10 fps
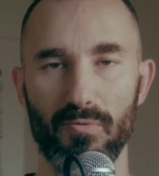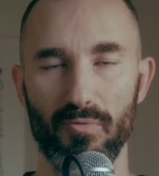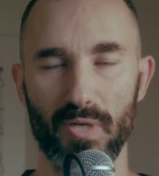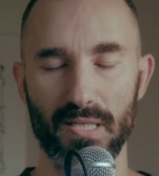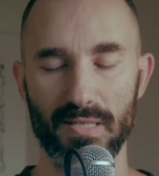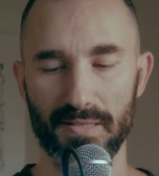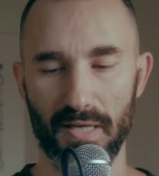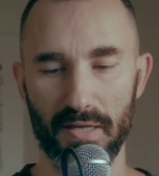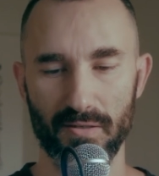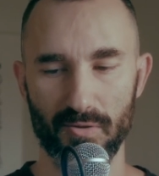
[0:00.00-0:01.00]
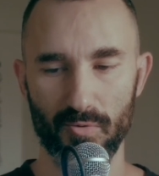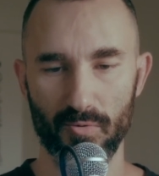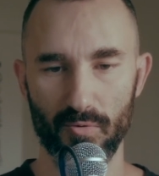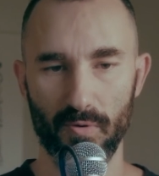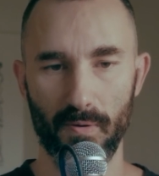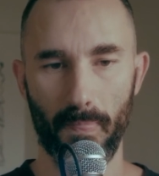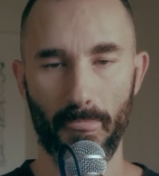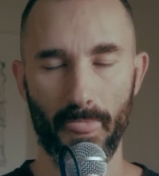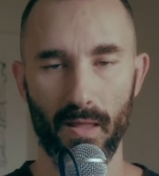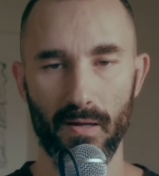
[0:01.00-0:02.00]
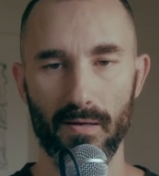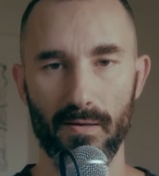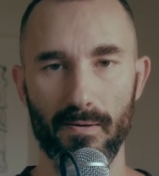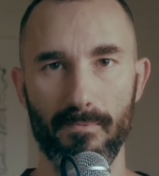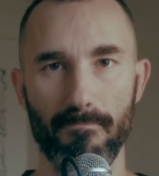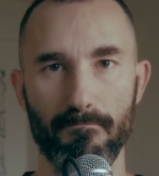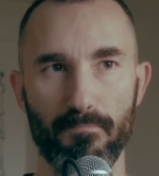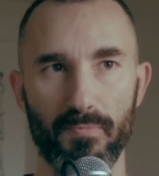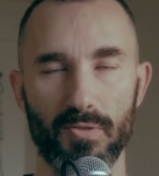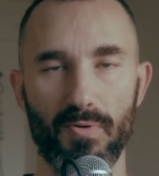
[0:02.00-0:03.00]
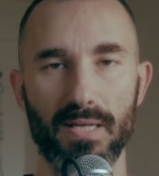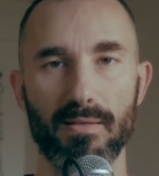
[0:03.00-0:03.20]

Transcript: We decided to try